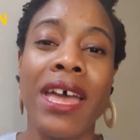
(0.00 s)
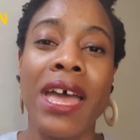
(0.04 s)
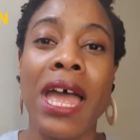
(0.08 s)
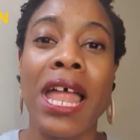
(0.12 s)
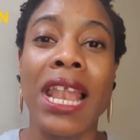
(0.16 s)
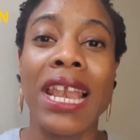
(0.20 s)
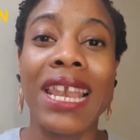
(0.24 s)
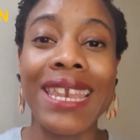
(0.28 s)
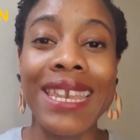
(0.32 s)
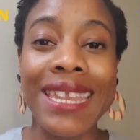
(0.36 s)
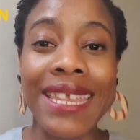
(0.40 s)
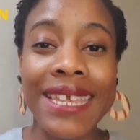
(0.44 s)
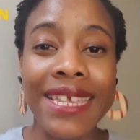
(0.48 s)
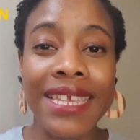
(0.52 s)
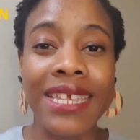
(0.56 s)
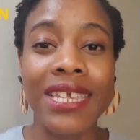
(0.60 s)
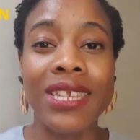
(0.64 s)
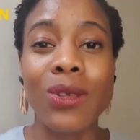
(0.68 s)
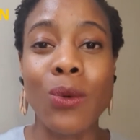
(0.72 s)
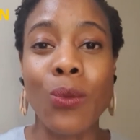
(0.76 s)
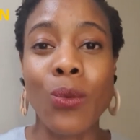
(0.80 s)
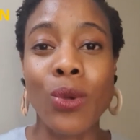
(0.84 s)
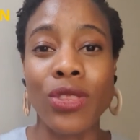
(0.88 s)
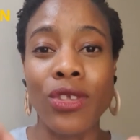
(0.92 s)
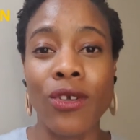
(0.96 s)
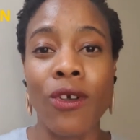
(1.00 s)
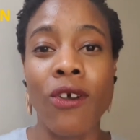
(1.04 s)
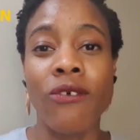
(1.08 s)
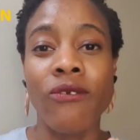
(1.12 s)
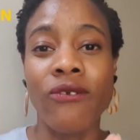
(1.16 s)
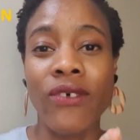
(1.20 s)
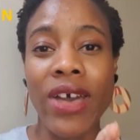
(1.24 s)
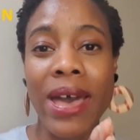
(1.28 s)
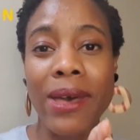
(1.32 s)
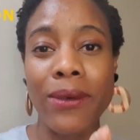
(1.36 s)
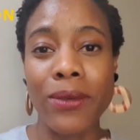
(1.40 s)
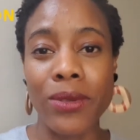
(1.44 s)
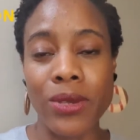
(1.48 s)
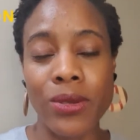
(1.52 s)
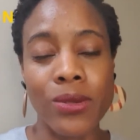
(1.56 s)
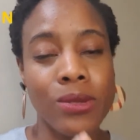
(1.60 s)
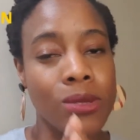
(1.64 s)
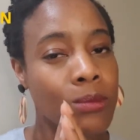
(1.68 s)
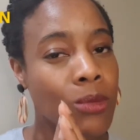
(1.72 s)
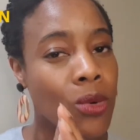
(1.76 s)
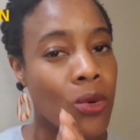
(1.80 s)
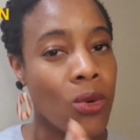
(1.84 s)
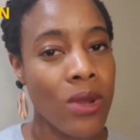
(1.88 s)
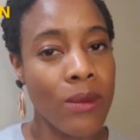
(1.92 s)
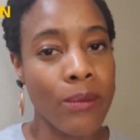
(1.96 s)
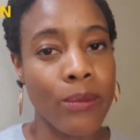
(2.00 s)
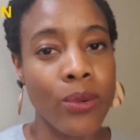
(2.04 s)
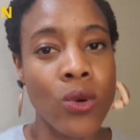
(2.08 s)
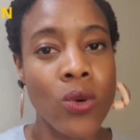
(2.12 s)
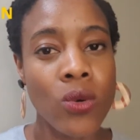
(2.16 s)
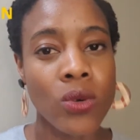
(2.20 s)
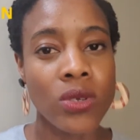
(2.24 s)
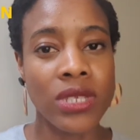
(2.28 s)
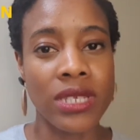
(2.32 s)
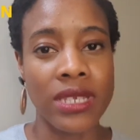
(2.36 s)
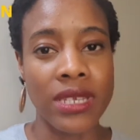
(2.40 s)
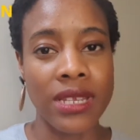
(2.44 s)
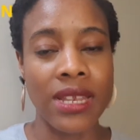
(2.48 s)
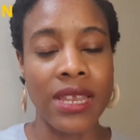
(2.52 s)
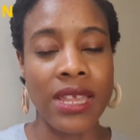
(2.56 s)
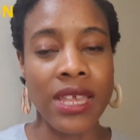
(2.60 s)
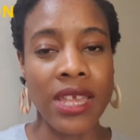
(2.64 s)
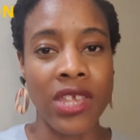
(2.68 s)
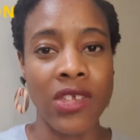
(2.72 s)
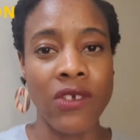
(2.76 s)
Lead with your values, more importantly.